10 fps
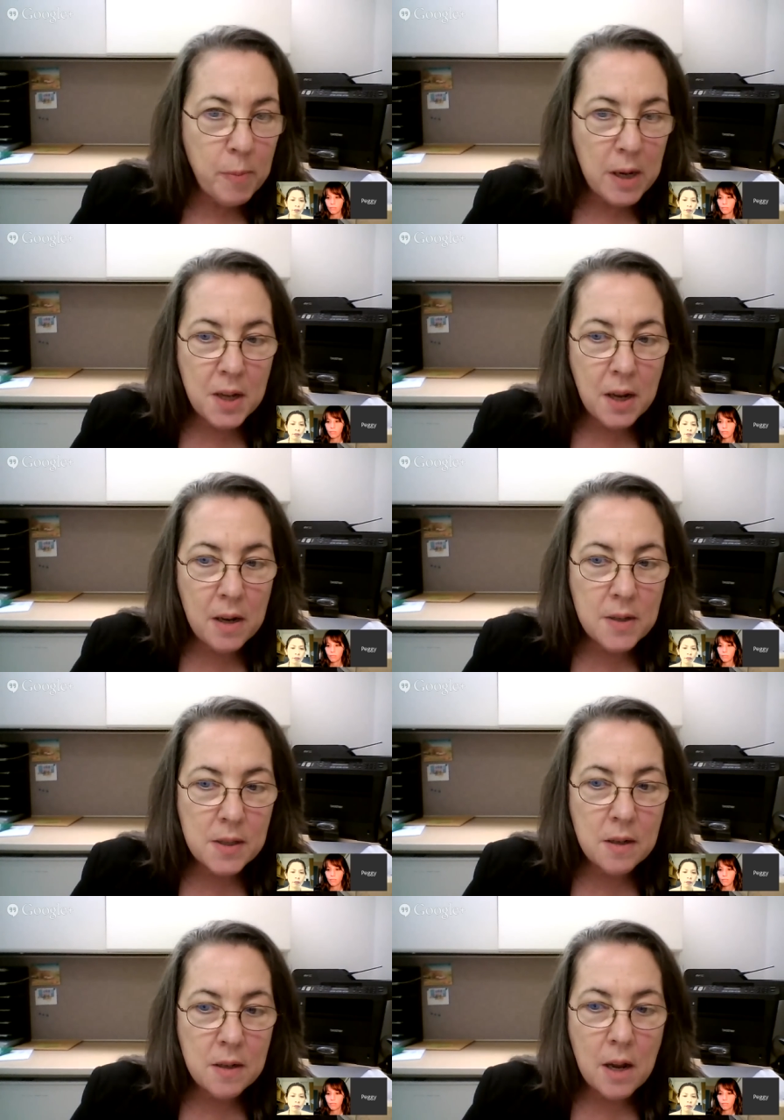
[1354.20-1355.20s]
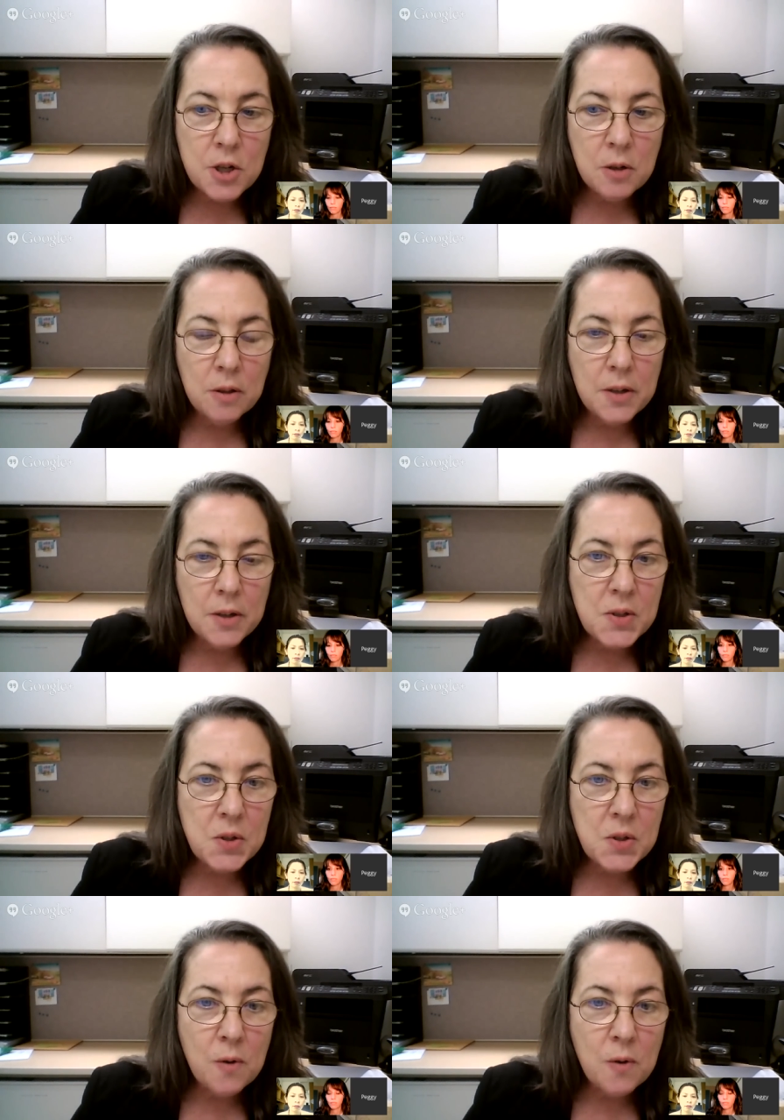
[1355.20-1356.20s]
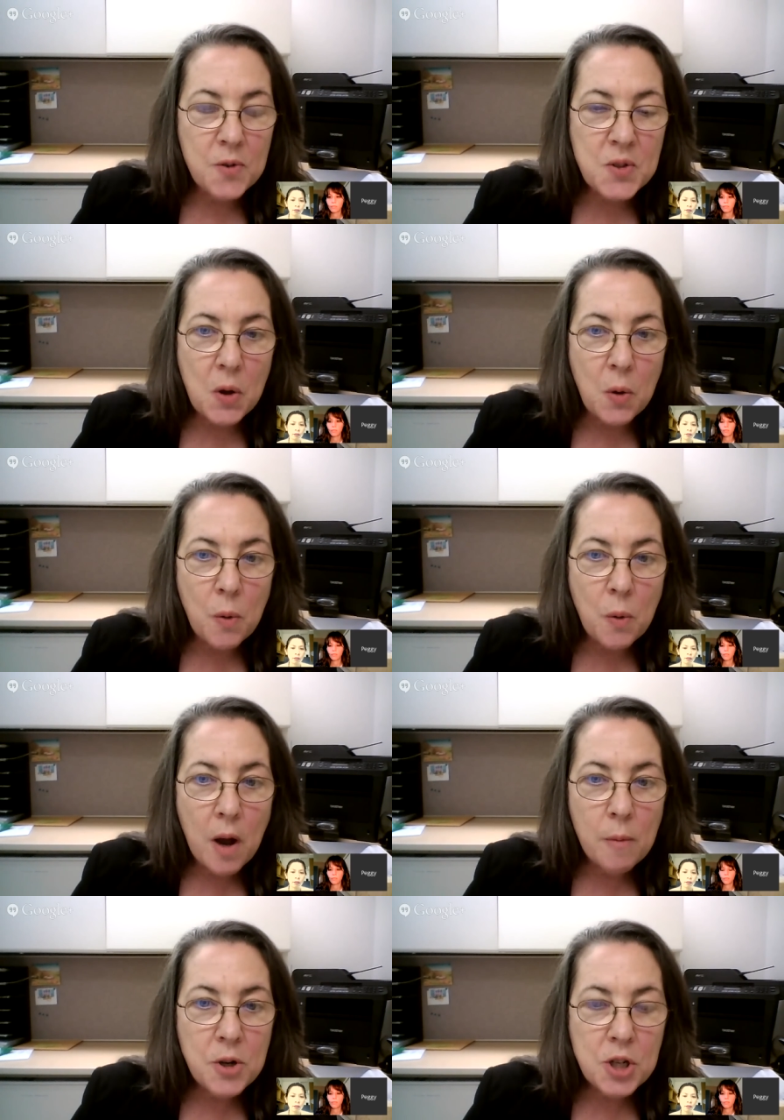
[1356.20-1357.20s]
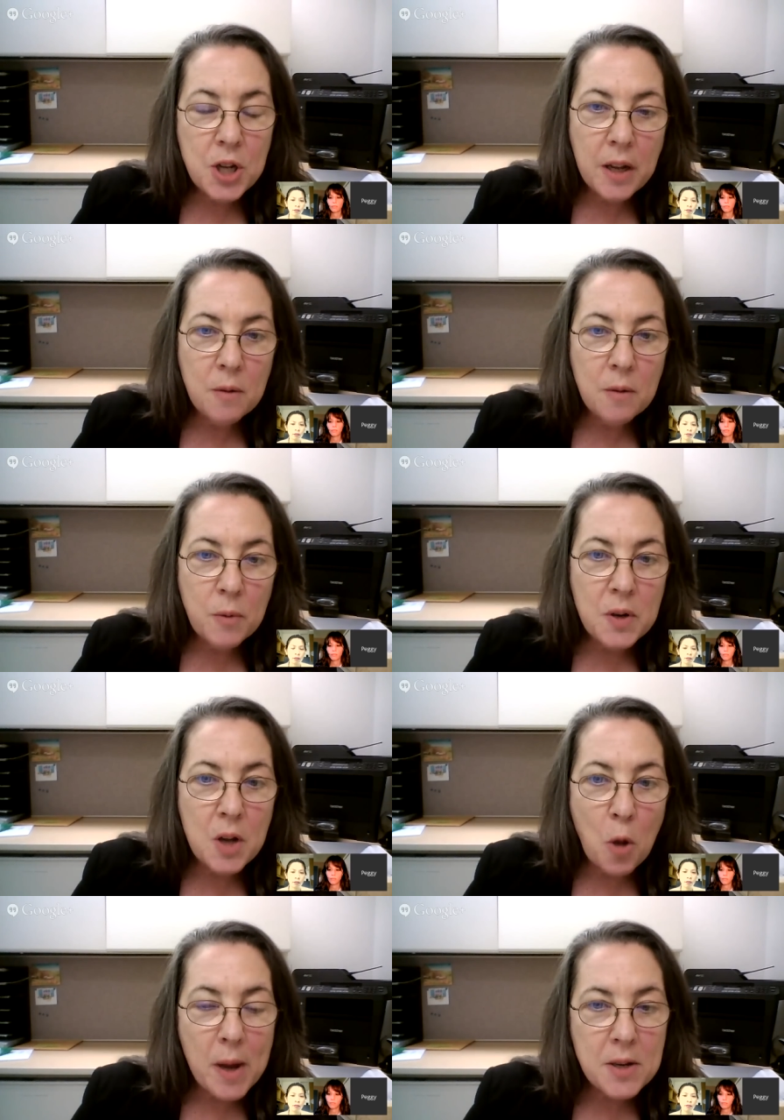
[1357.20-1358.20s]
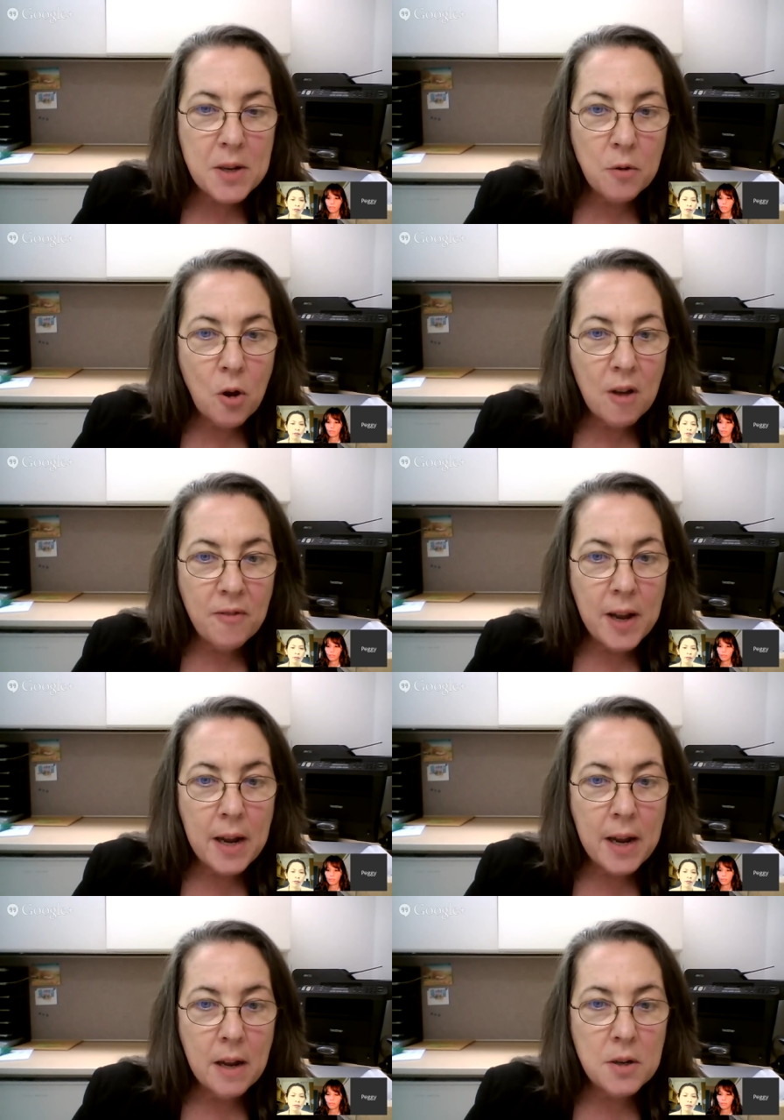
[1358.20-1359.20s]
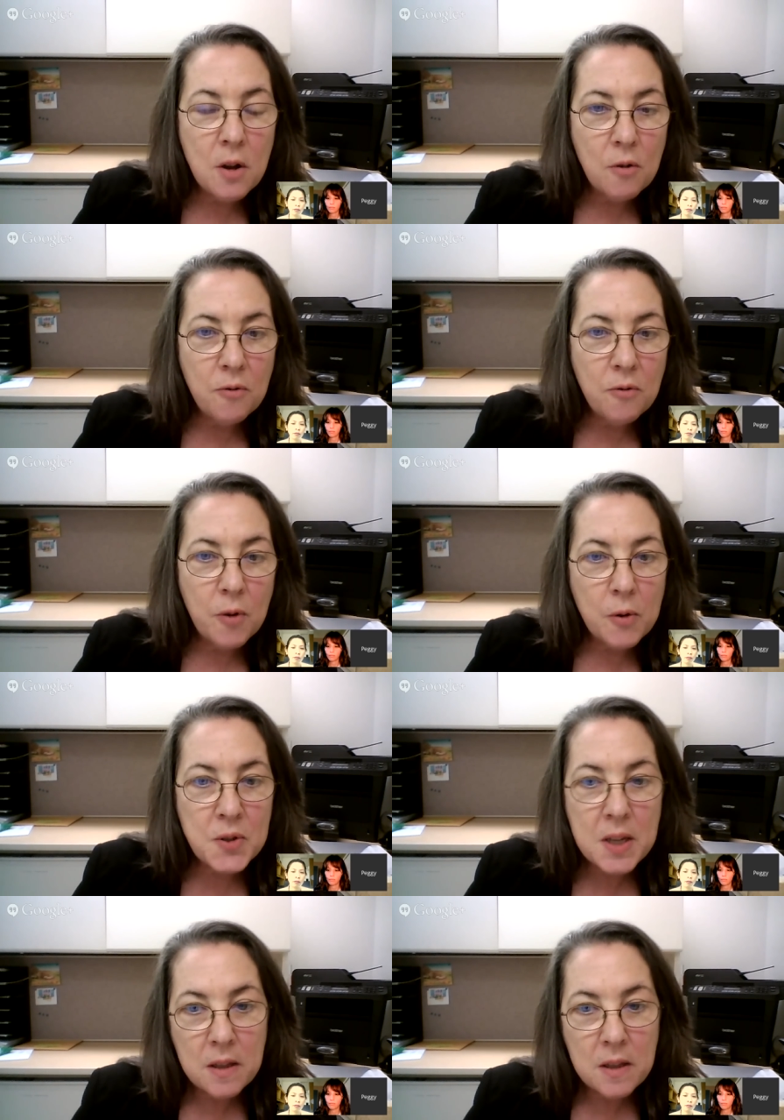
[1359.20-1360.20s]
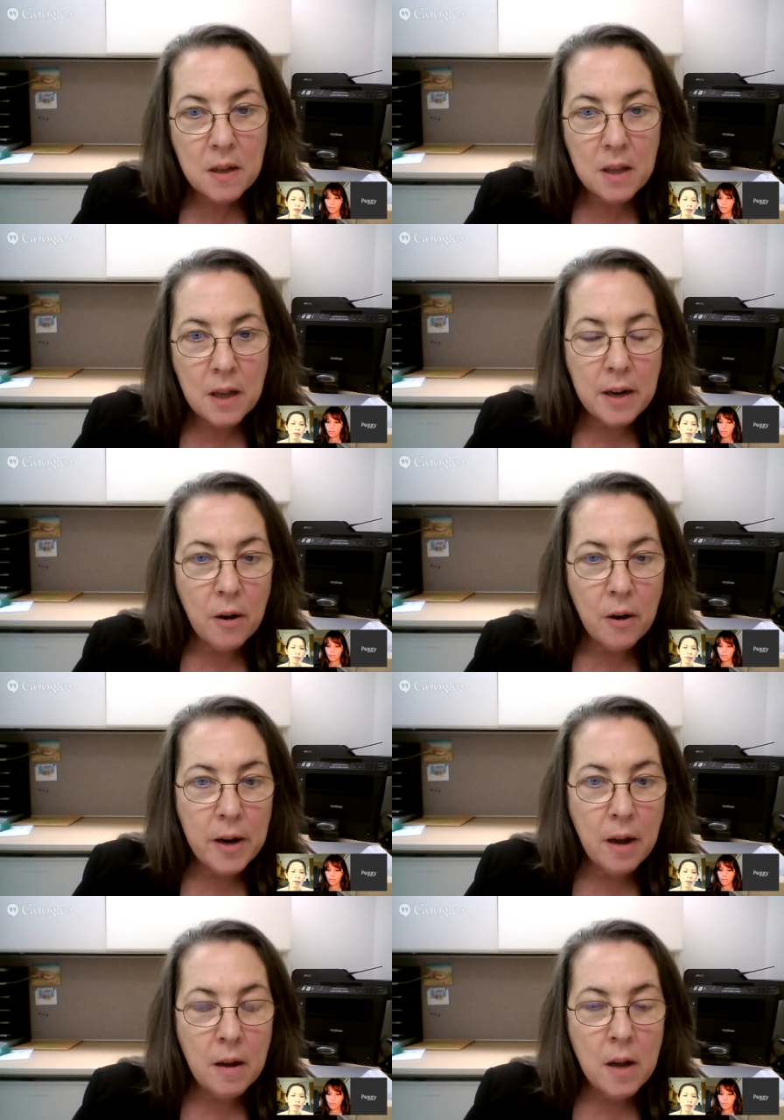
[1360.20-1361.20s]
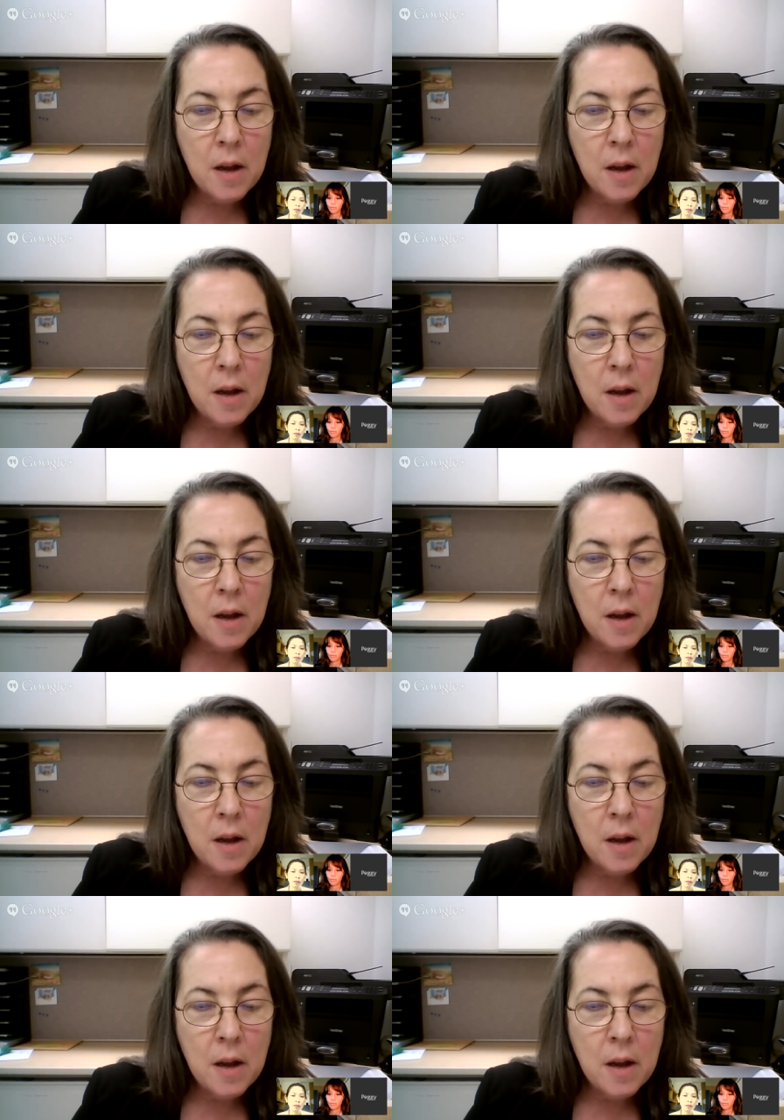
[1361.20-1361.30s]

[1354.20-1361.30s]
maintains a national listserv, so I would check in with NELP. I don't offhand know folks in that area.